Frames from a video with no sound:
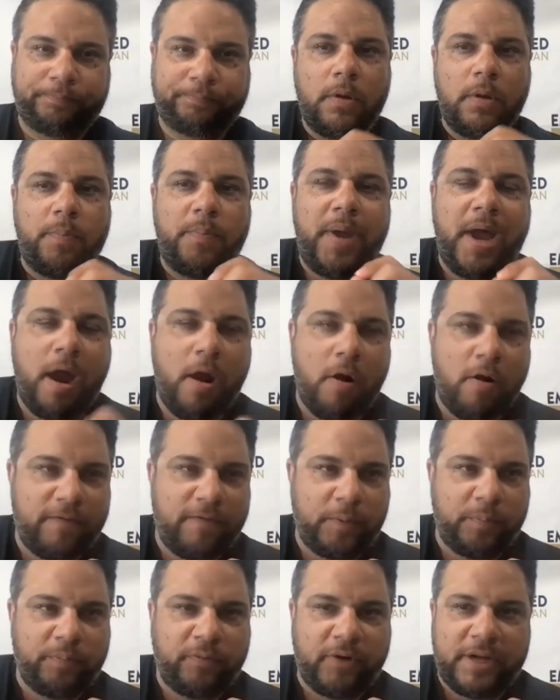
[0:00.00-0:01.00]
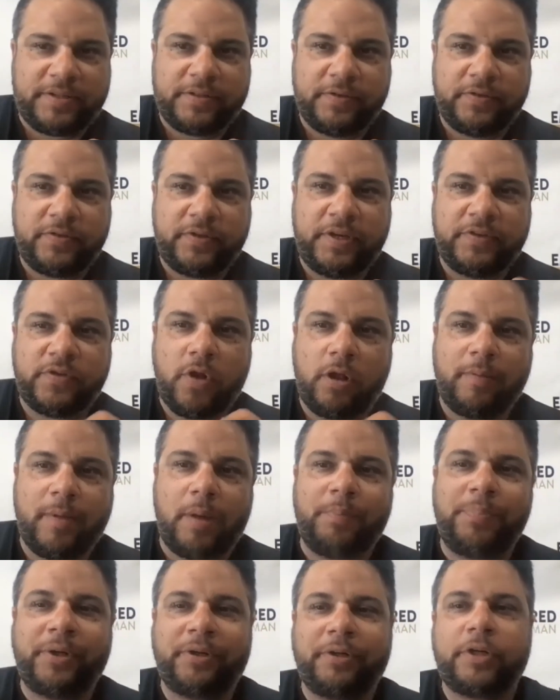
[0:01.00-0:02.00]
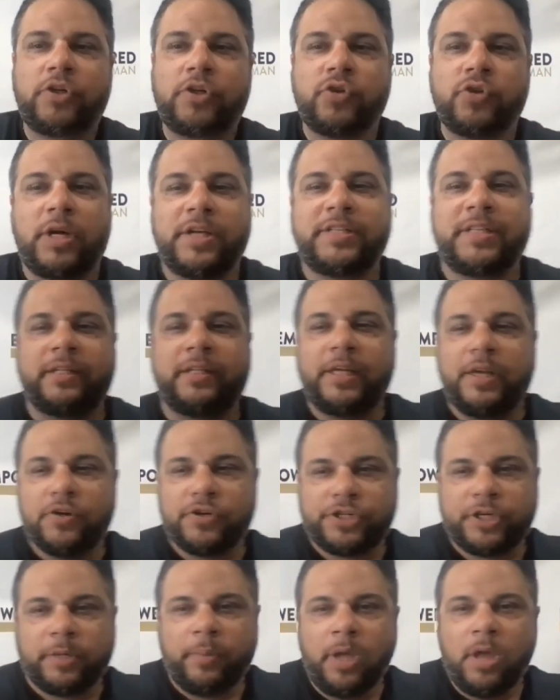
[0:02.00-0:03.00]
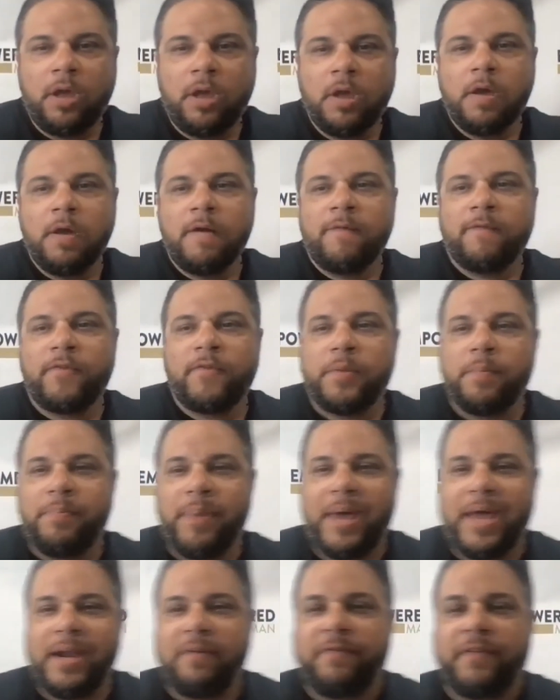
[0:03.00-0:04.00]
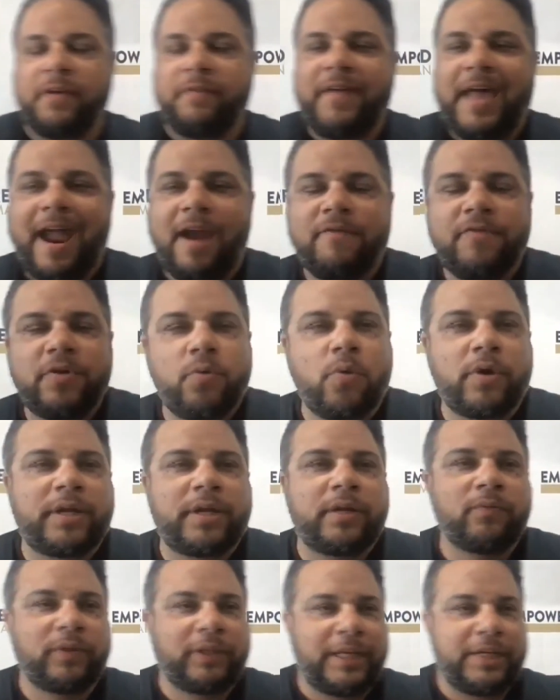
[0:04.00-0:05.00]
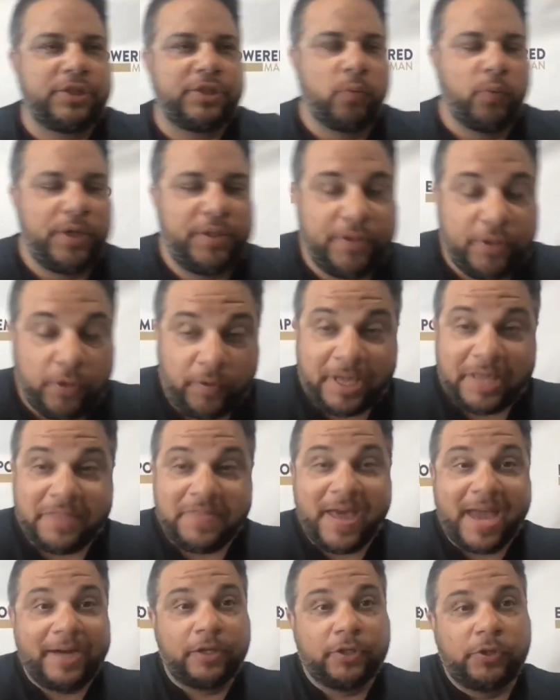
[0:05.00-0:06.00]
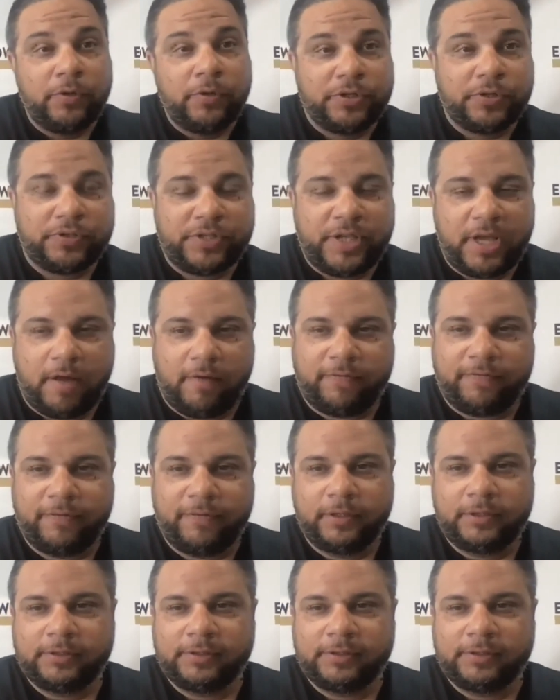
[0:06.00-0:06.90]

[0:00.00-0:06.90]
A powerful presence is all about building trust and leadership for the benefit of everyone in relation with you, and that includes yourself.